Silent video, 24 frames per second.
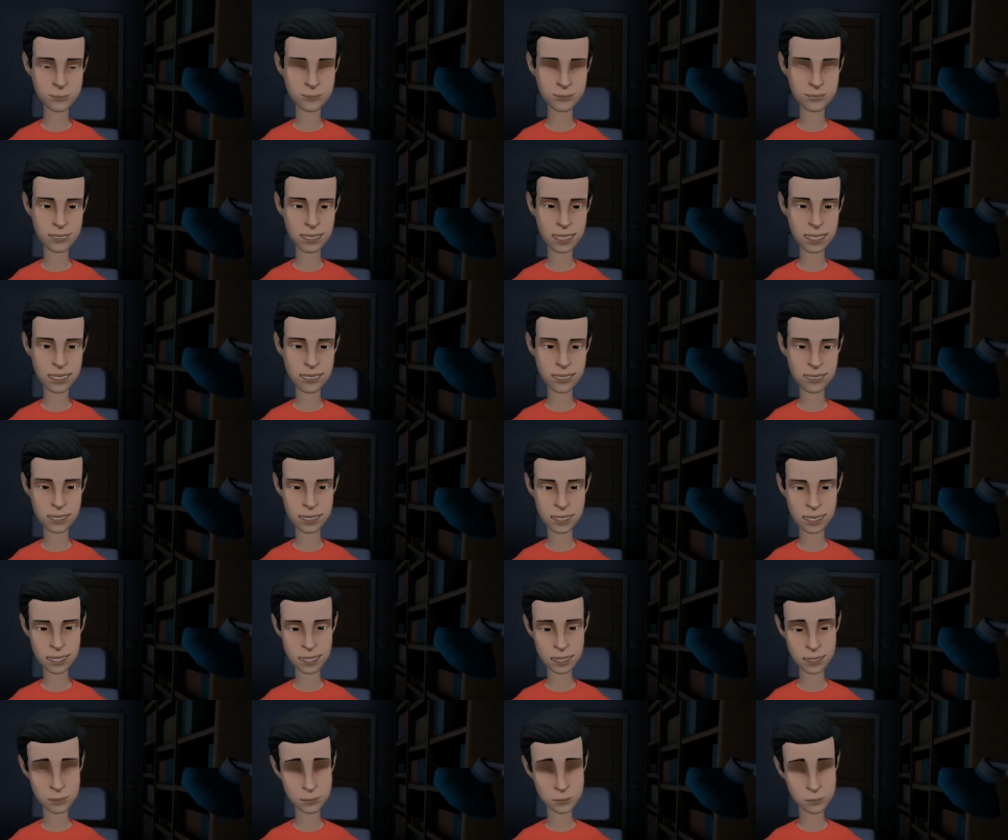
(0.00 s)
Fun
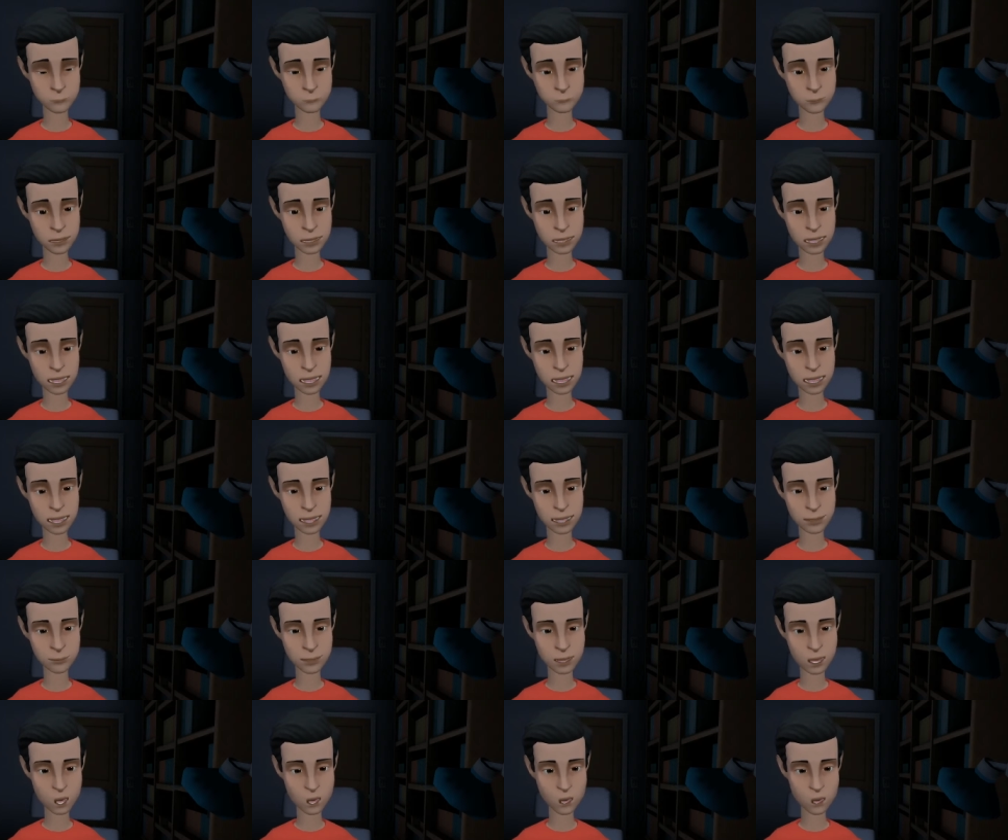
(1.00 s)
fact, Michael the
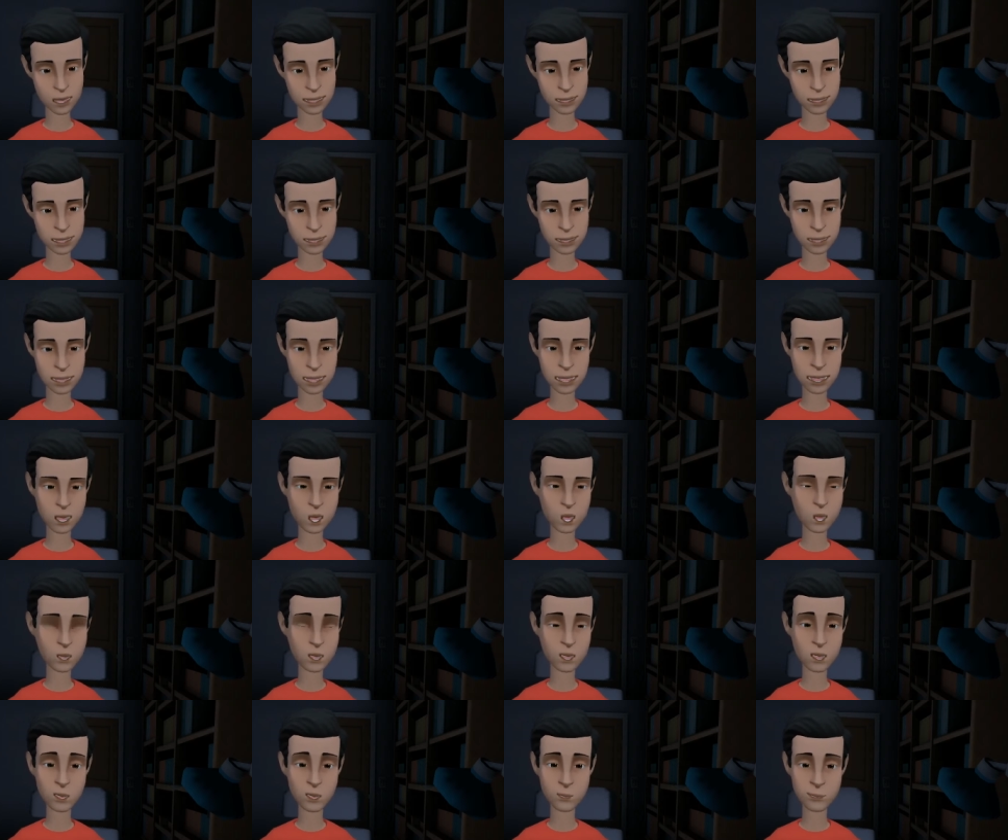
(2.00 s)
rapper offline guy
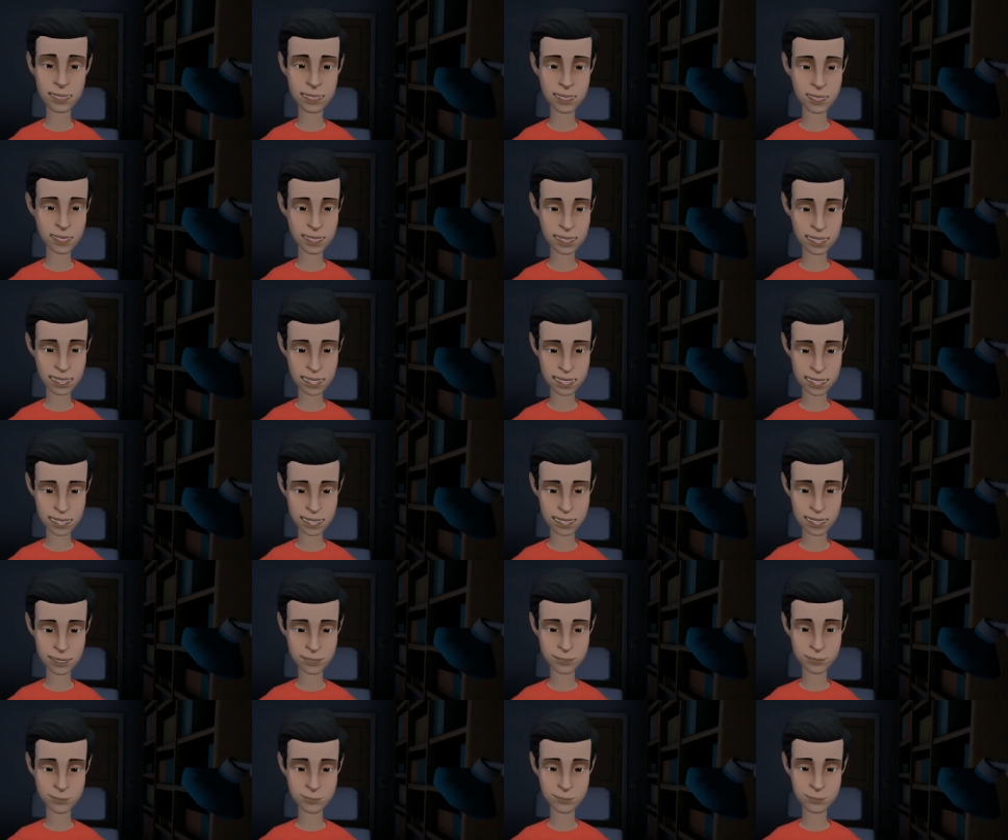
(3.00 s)
used to be her
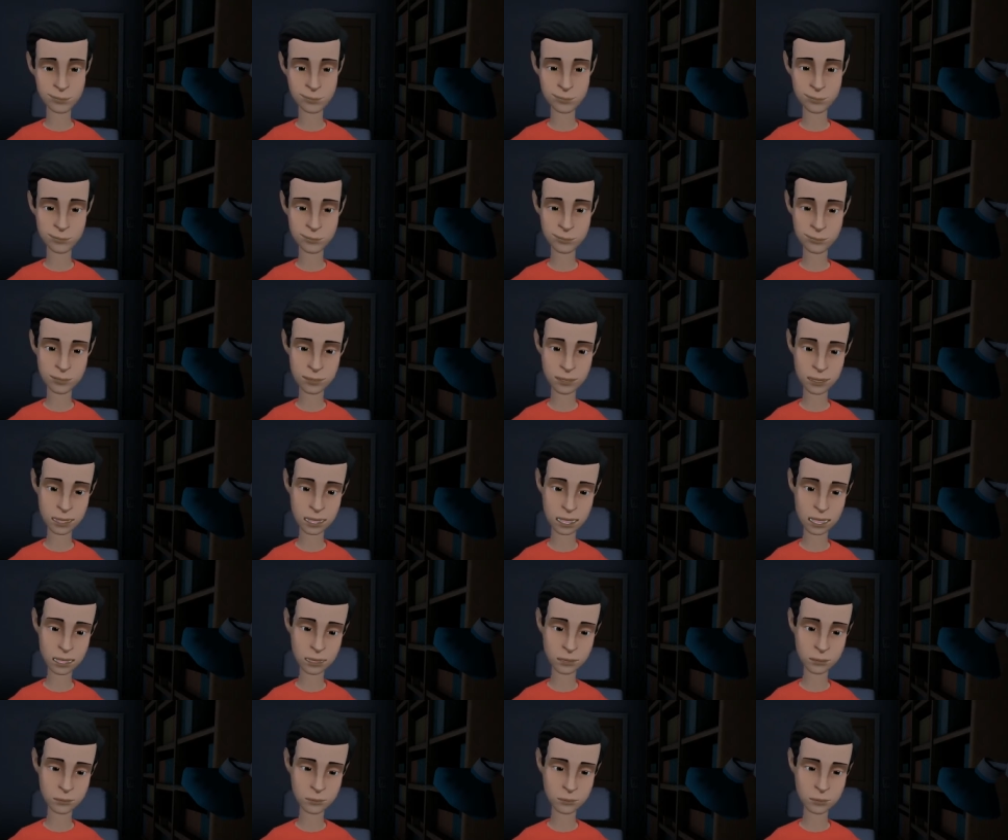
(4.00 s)
age.
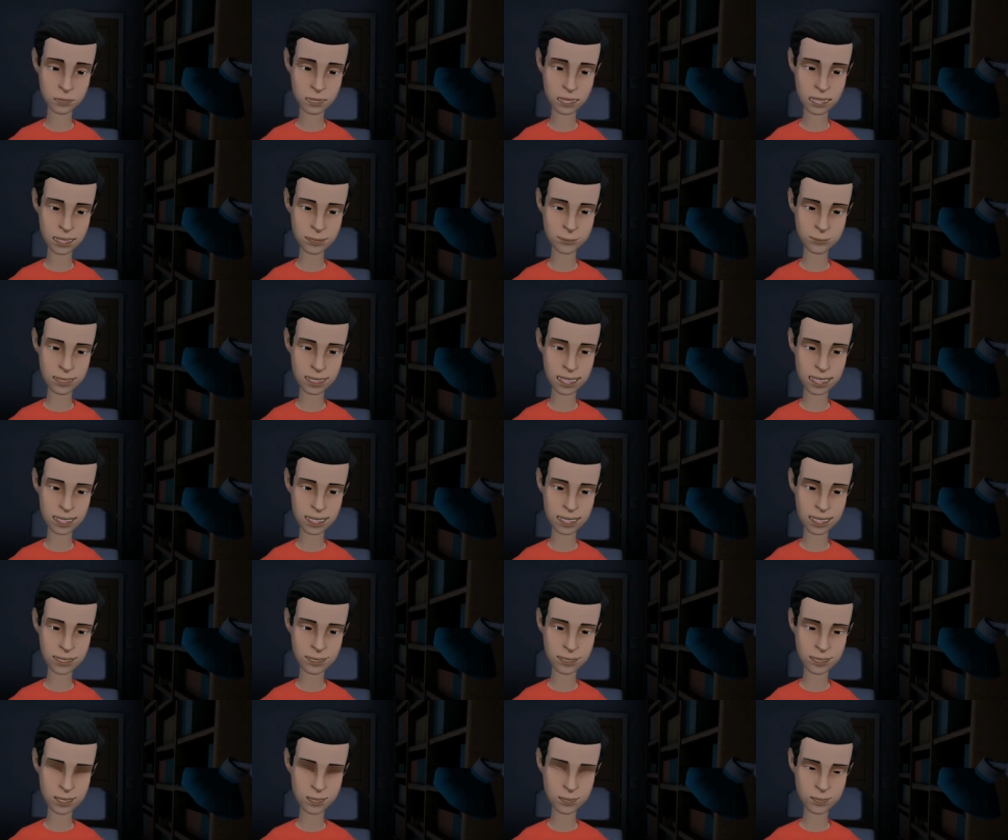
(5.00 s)
3. Leni
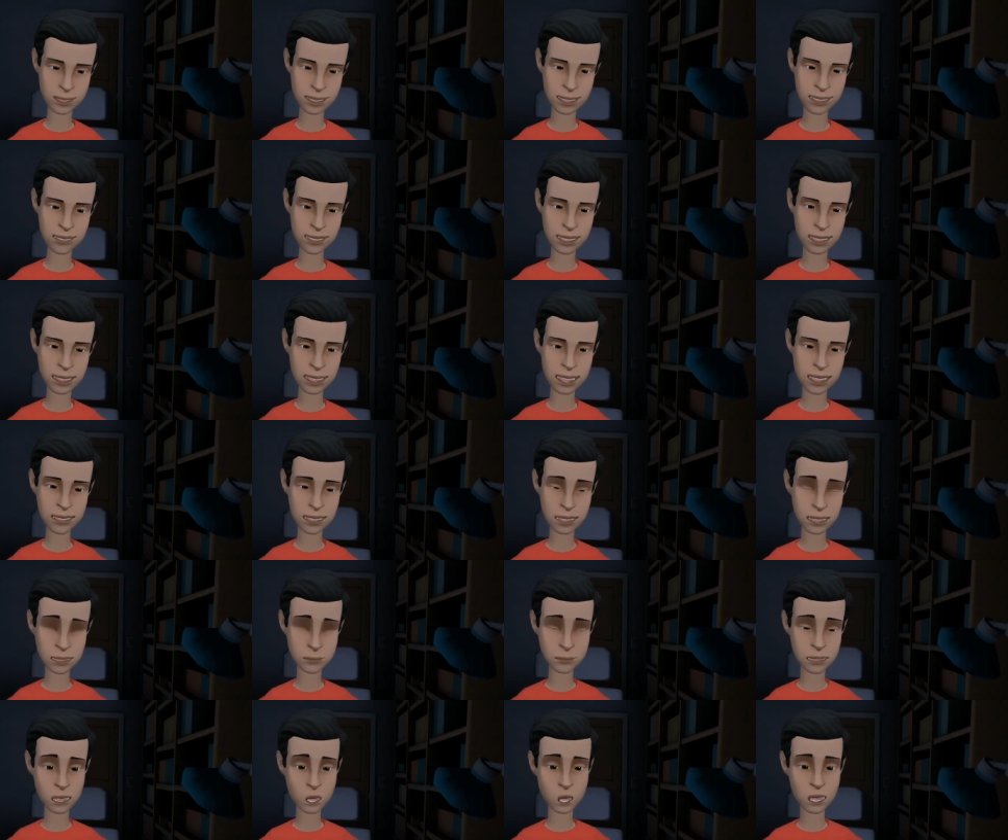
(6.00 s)
pretends her stuff is
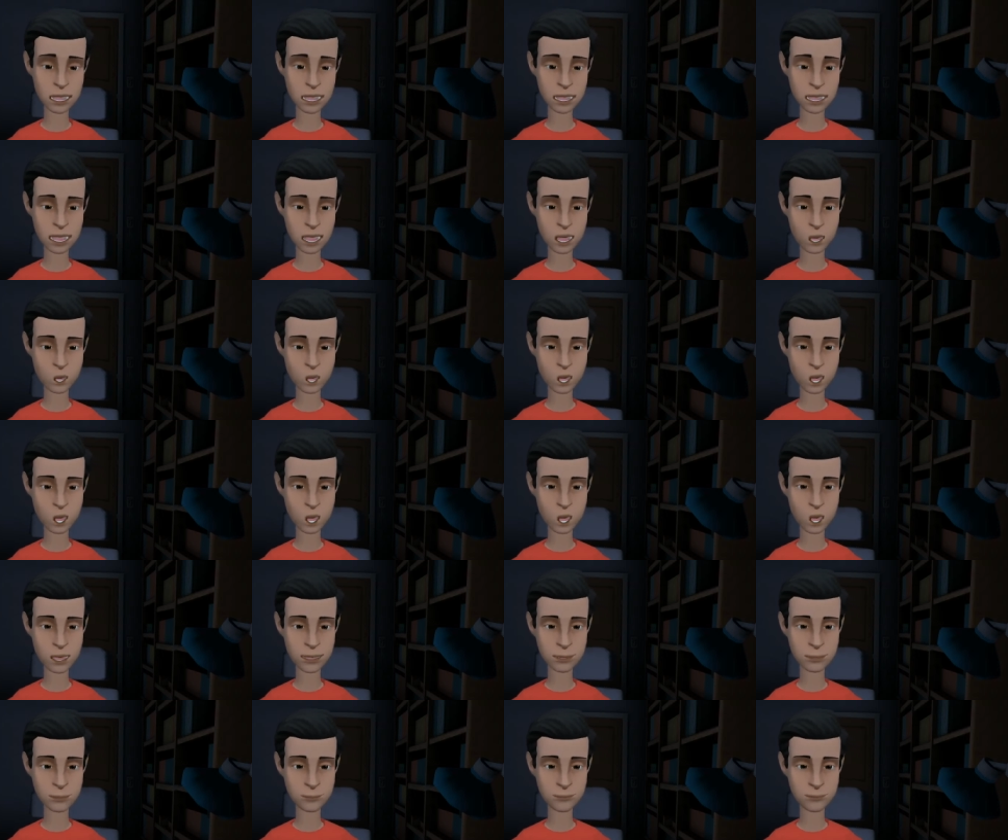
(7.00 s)
invisible when they are
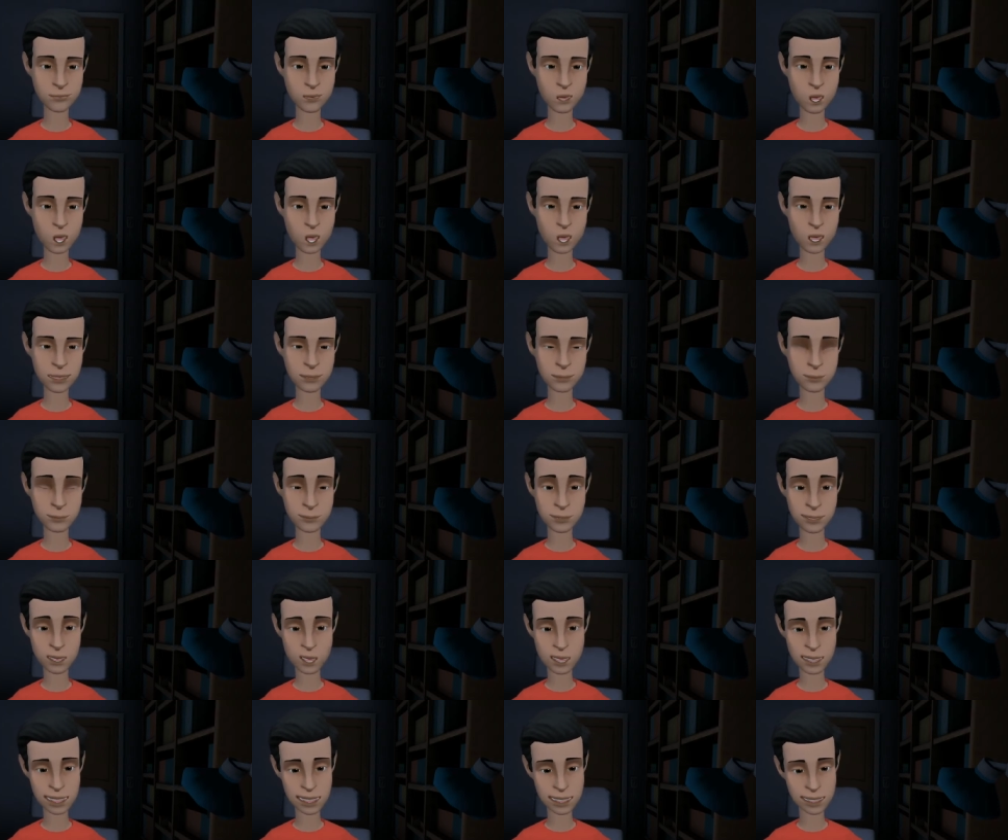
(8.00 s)
gone. 4.
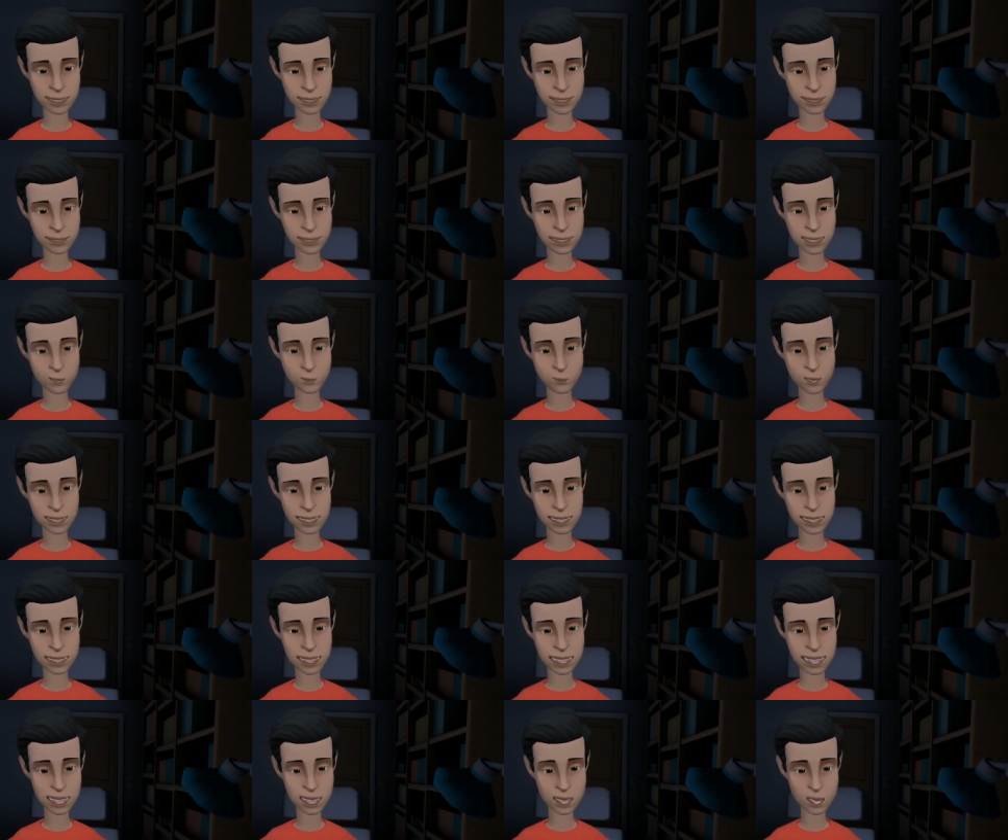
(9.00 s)
Luna likes to play
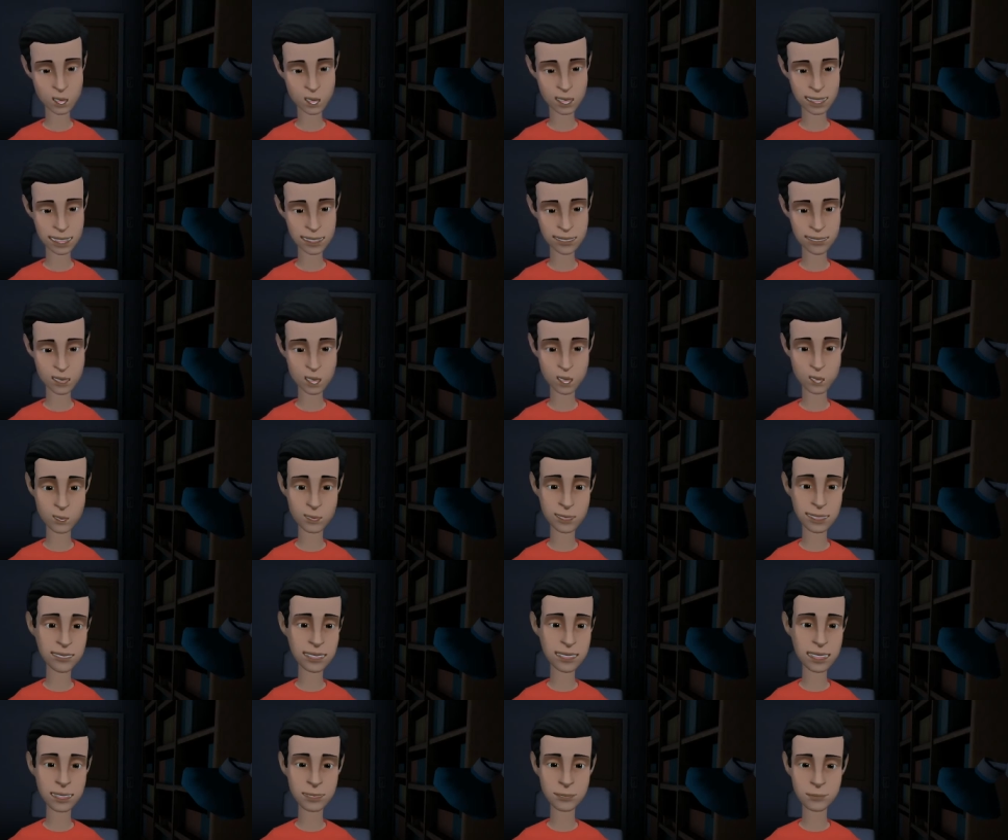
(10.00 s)
guitar
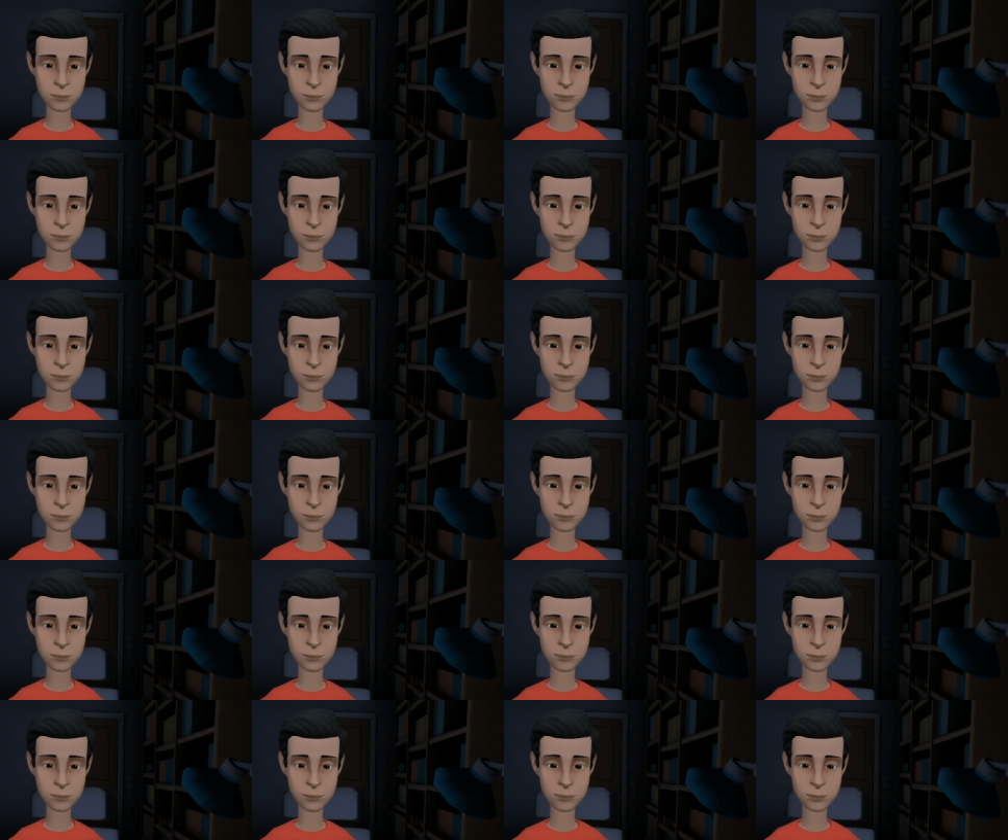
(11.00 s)
24-7.